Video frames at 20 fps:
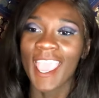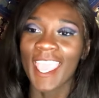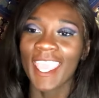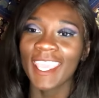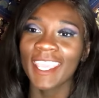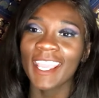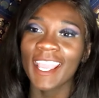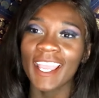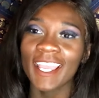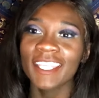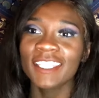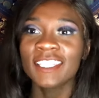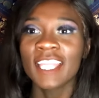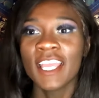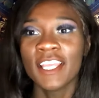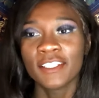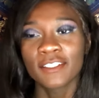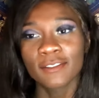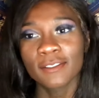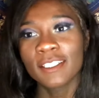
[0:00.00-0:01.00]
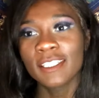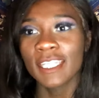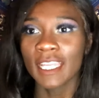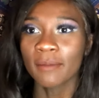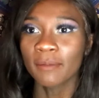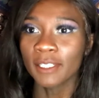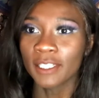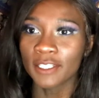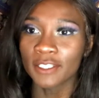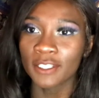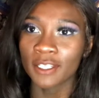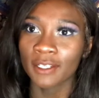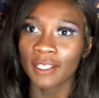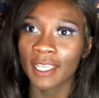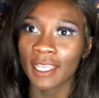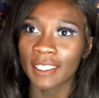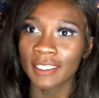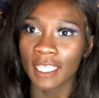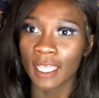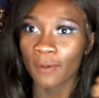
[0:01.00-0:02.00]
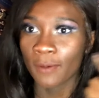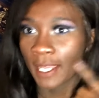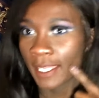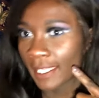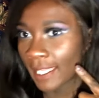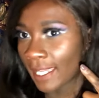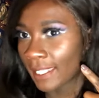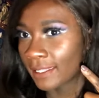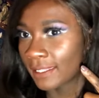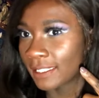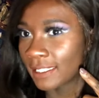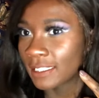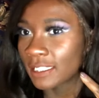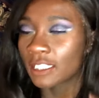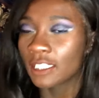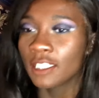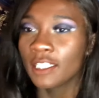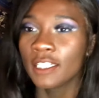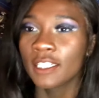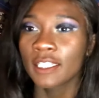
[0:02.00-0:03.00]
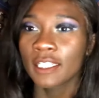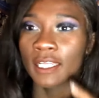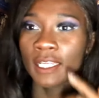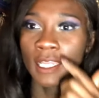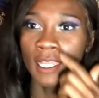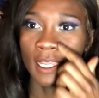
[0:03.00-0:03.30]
Hey guys, so today I'm going to show you guys how I got this look.